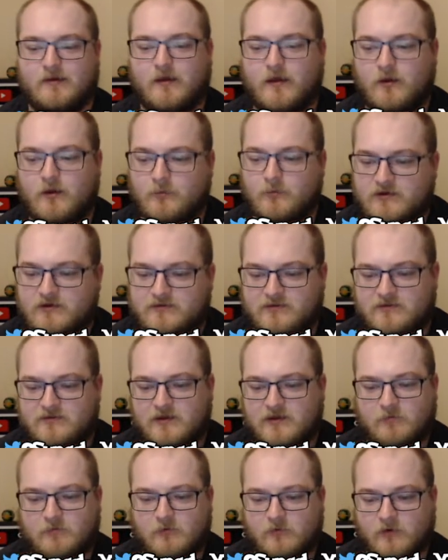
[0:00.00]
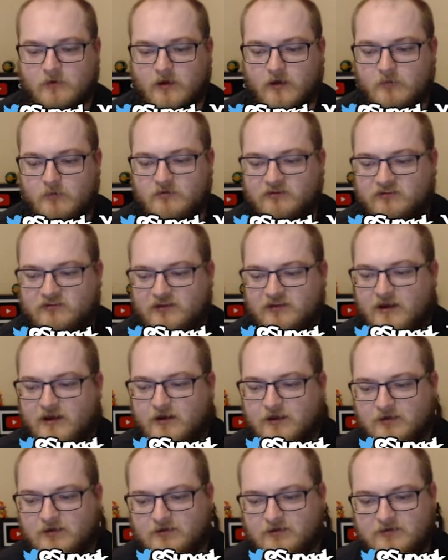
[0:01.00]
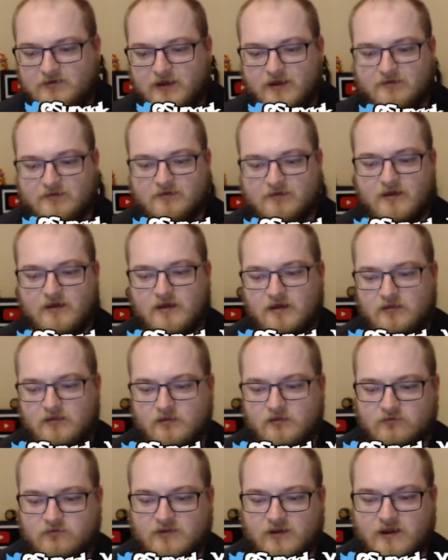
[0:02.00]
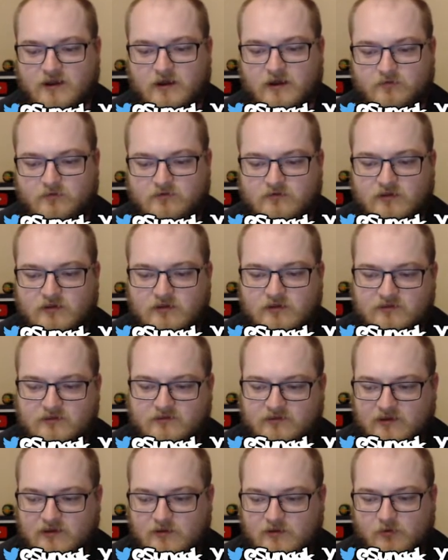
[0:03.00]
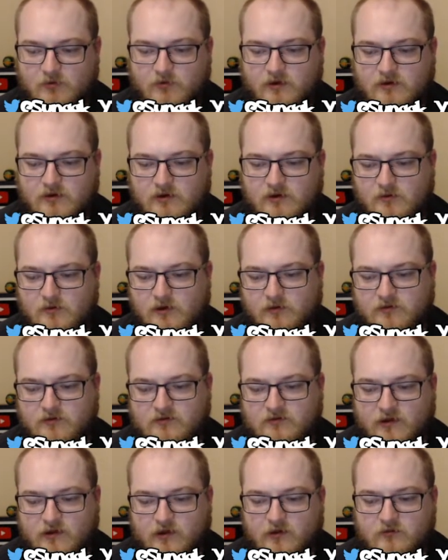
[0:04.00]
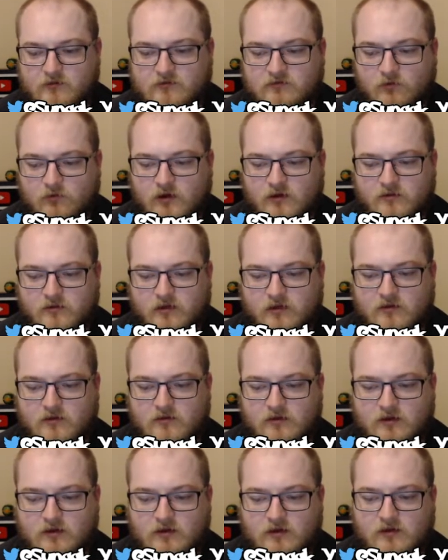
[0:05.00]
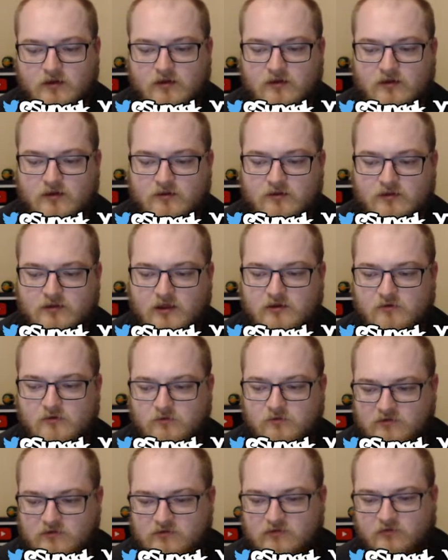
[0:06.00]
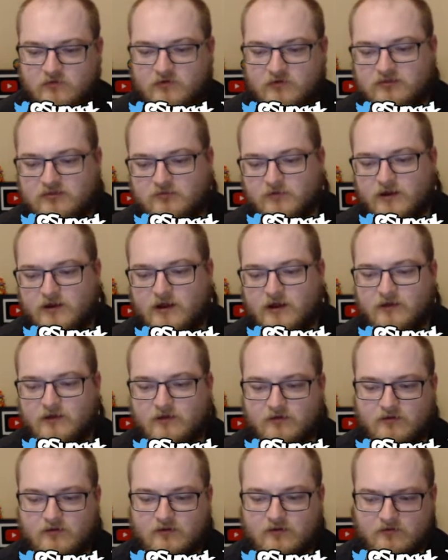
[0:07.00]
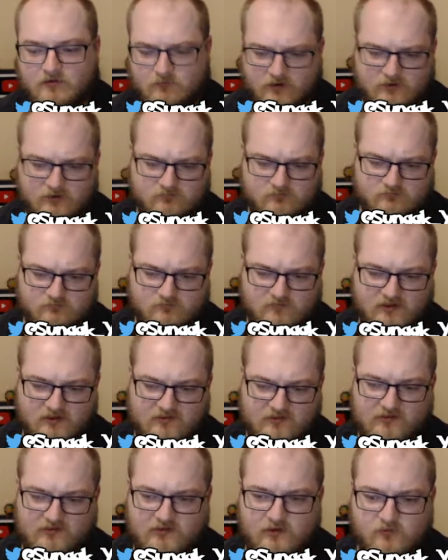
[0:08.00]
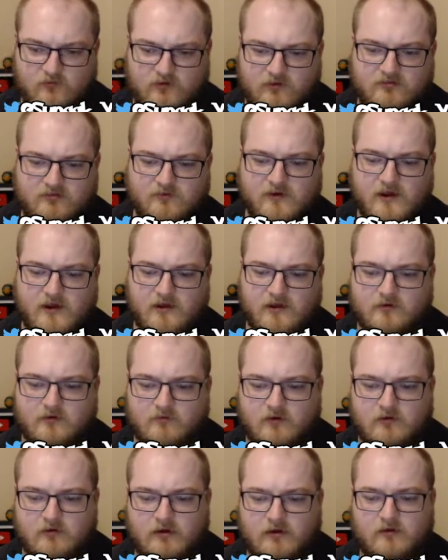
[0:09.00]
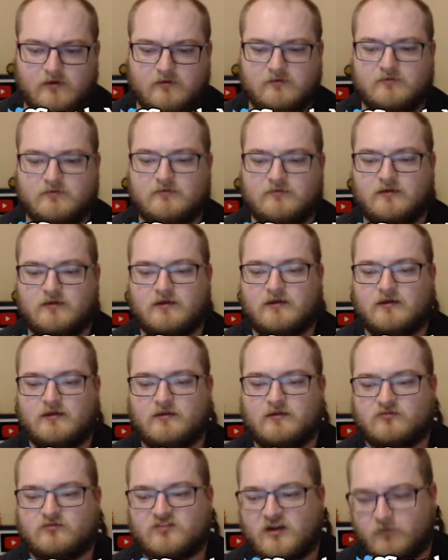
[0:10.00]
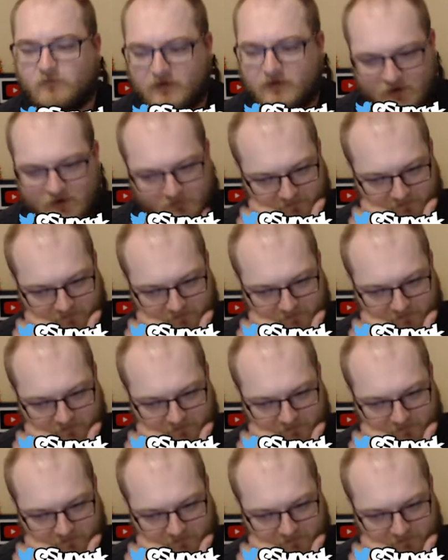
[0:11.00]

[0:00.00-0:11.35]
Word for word: eh, what is this game corner? How much sadder can this get? Those clowns. They said they'd be waiting here on this island, so where are they? Hey, you, this is only three island. Eh, wait, is this the only three island around here? Try waking up